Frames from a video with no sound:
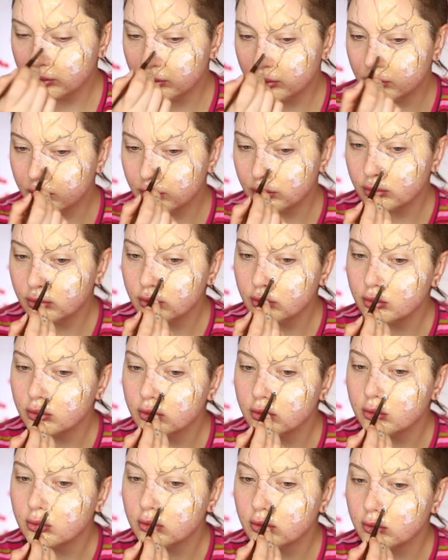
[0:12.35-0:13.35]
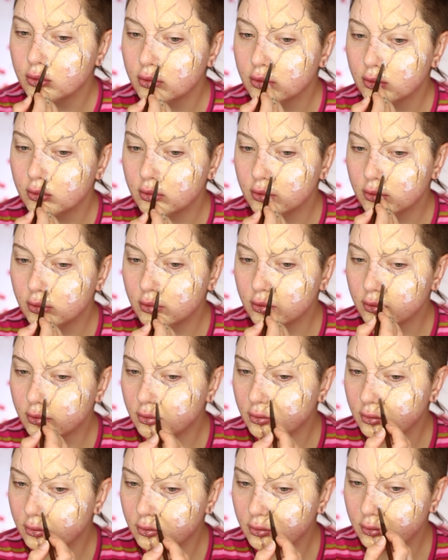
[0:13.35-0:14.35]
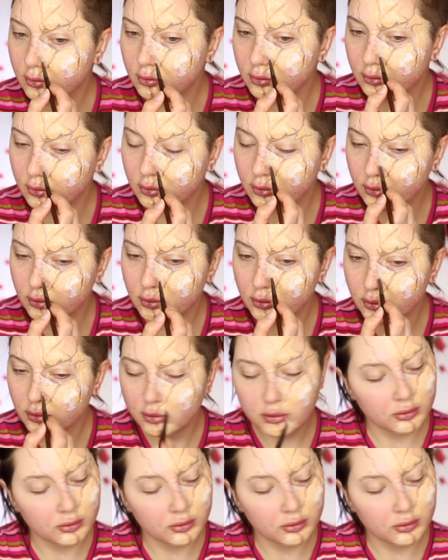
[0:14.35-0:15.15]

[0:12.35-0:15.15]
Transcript: Give me a reason to stay here.